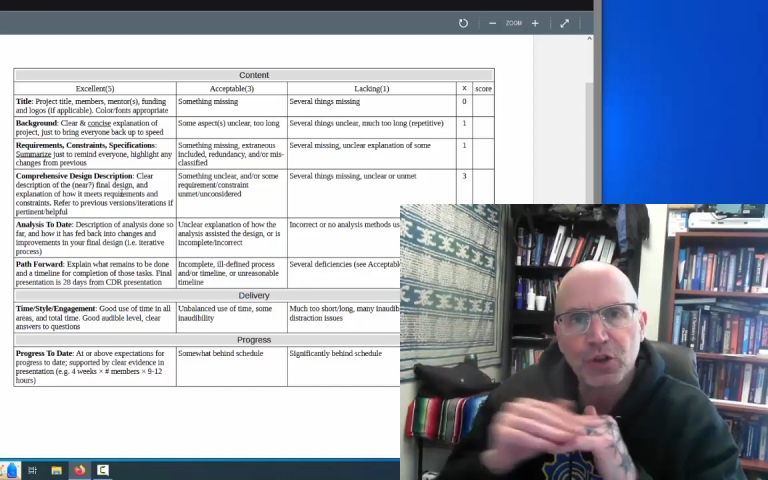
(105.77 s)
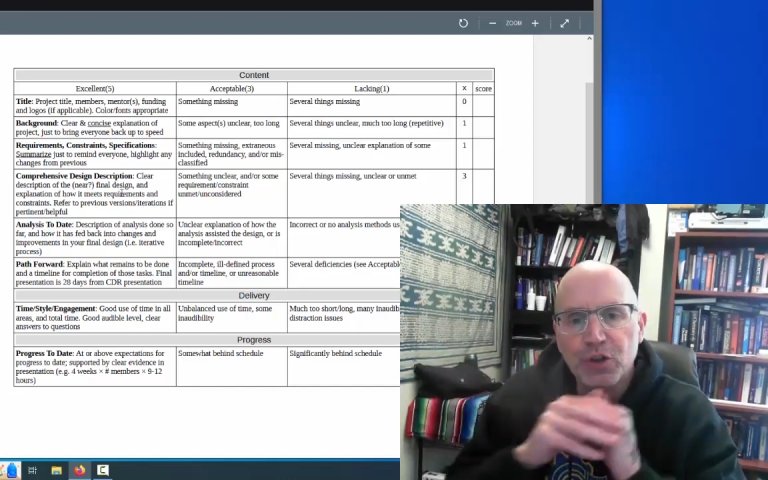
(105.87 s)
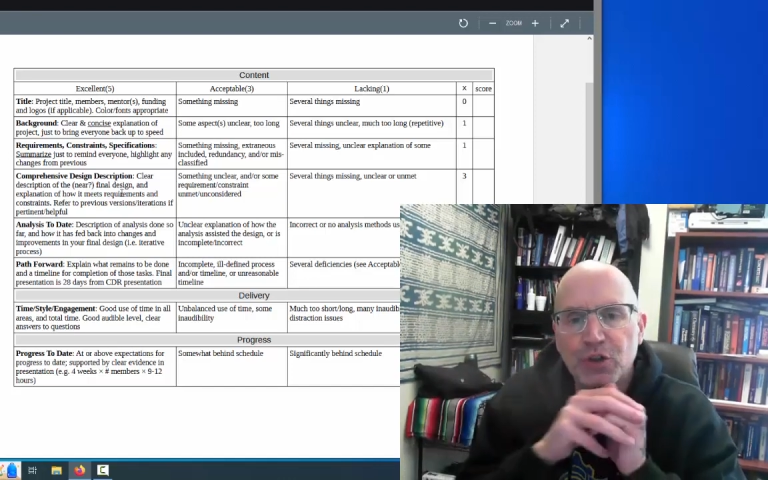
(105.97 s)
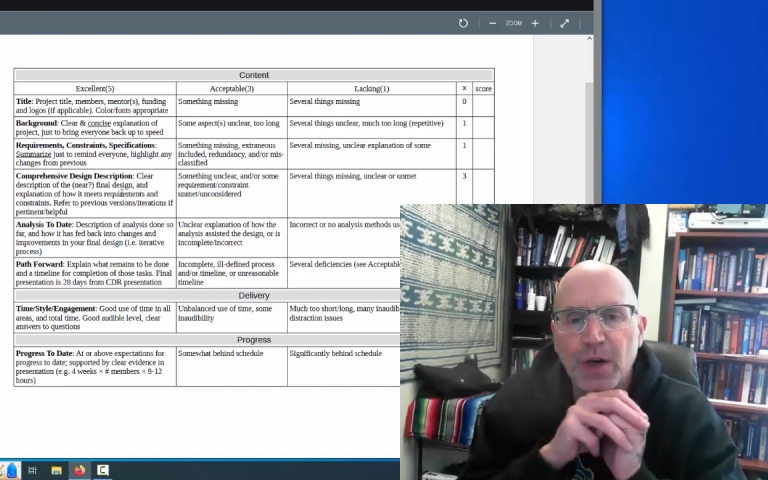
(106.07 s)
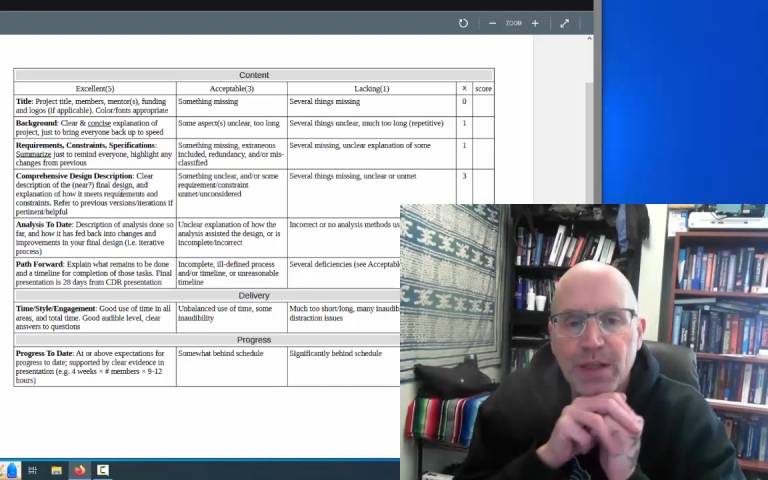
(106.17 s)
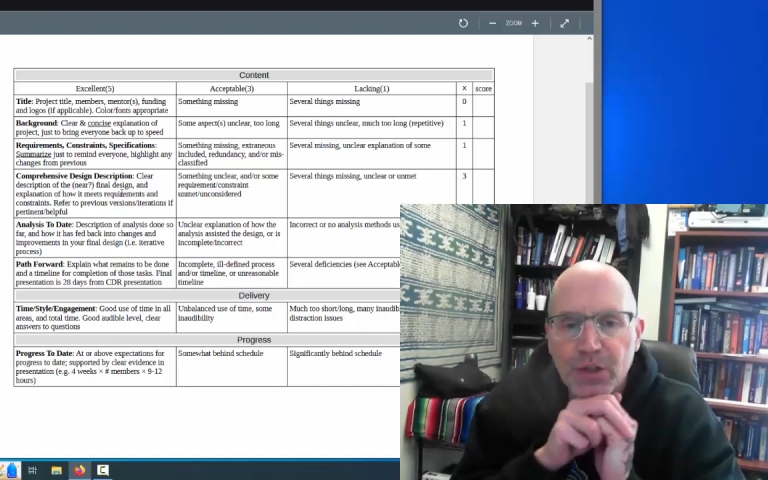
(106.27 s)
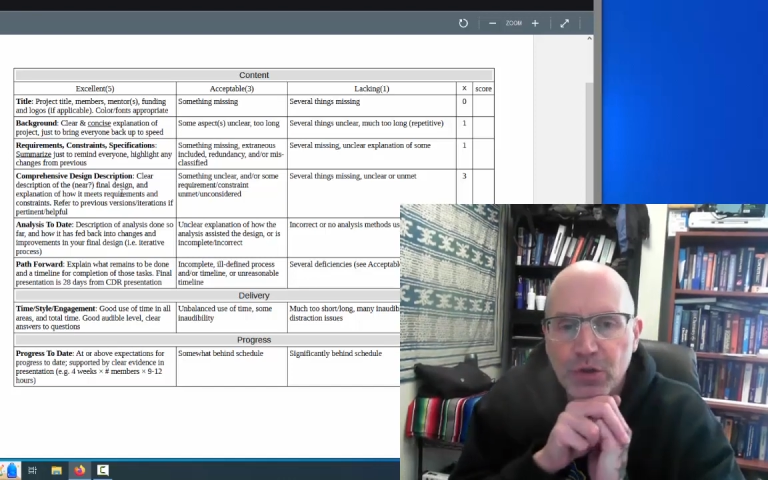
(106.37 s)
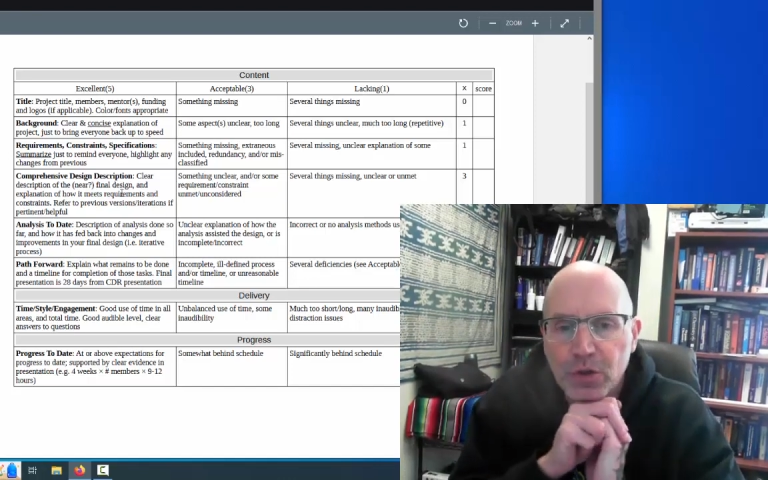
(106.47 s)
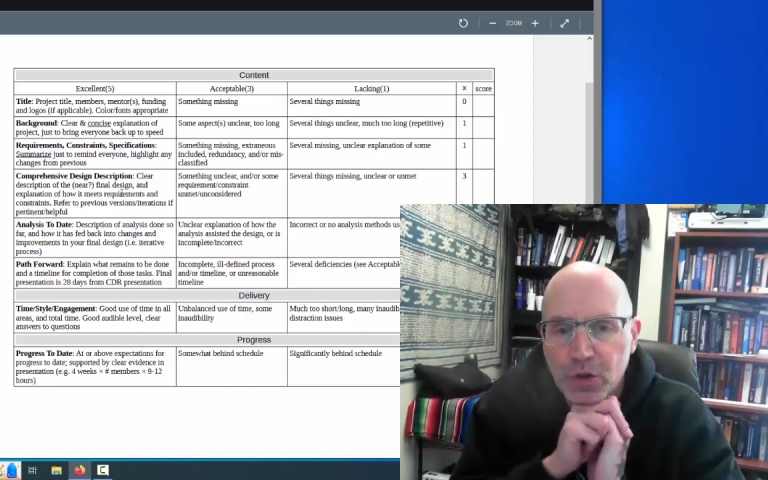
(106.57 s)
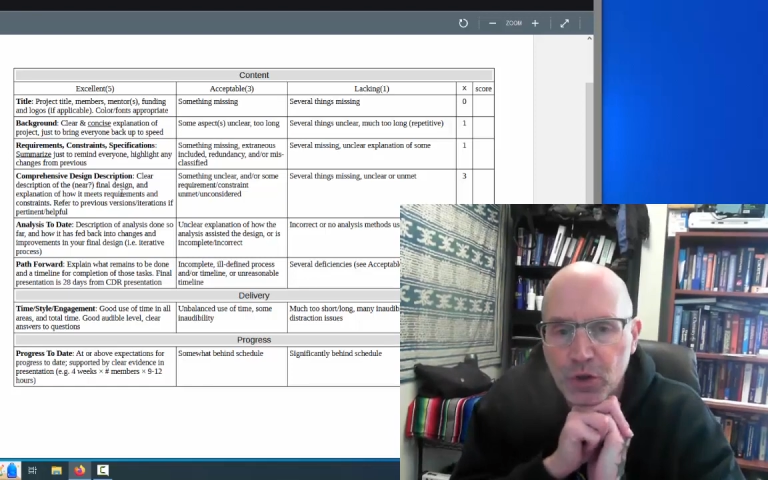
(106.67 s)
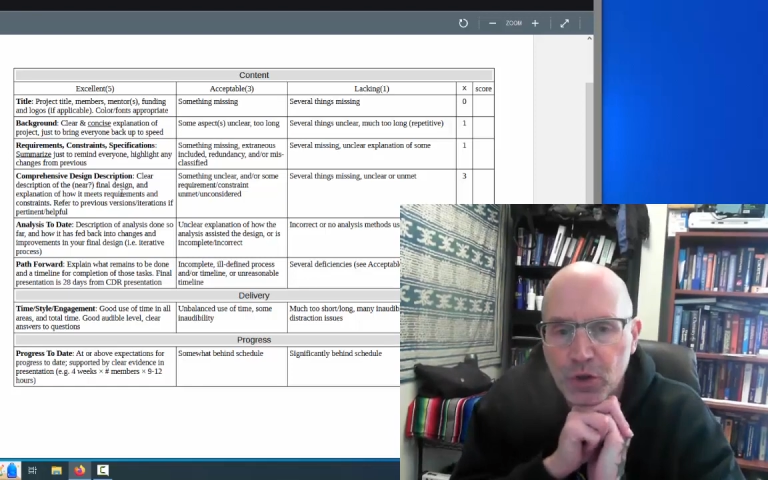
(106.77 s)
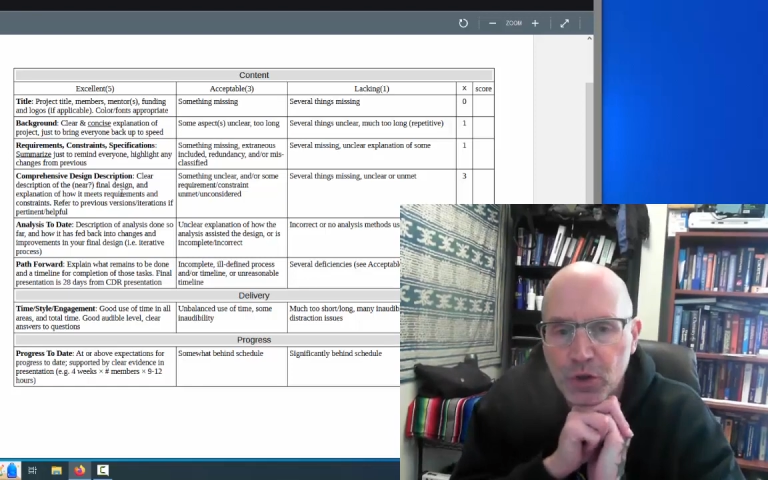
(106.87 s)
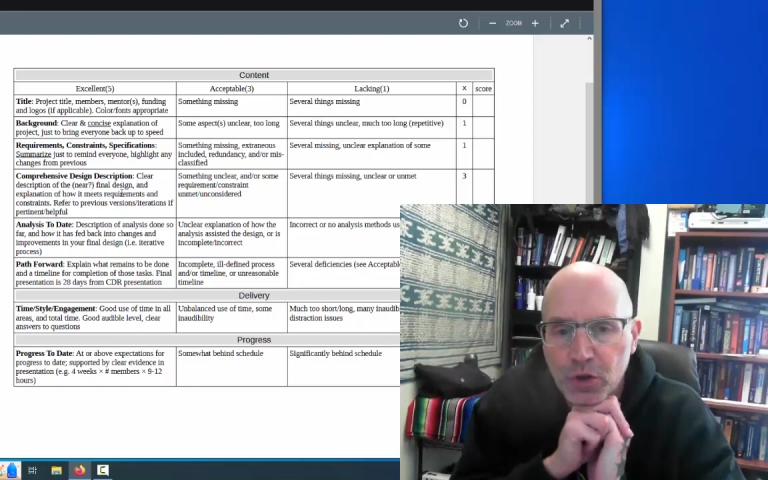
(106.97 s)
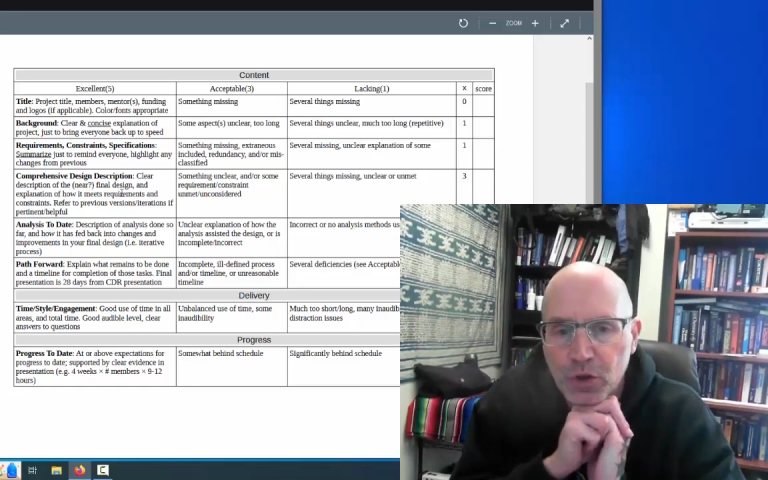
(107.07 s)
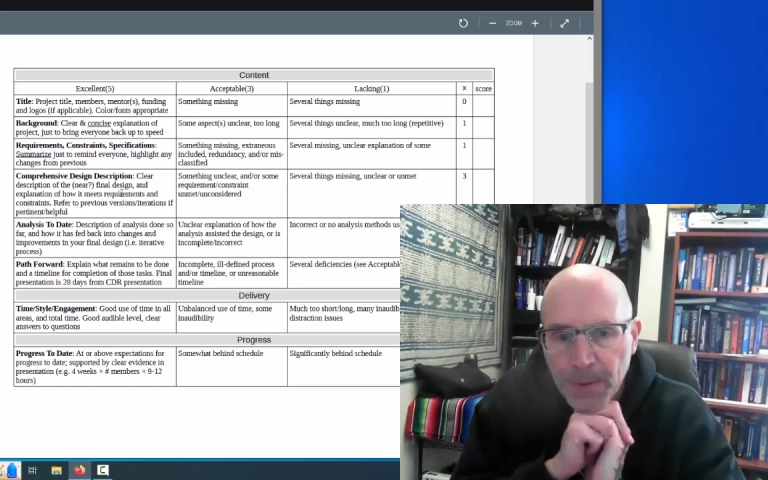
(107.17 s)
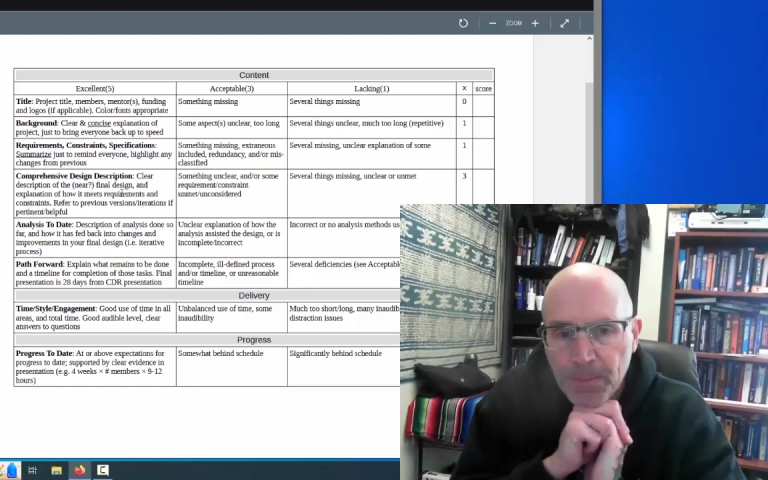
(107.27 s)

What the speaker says: constraints and those goals.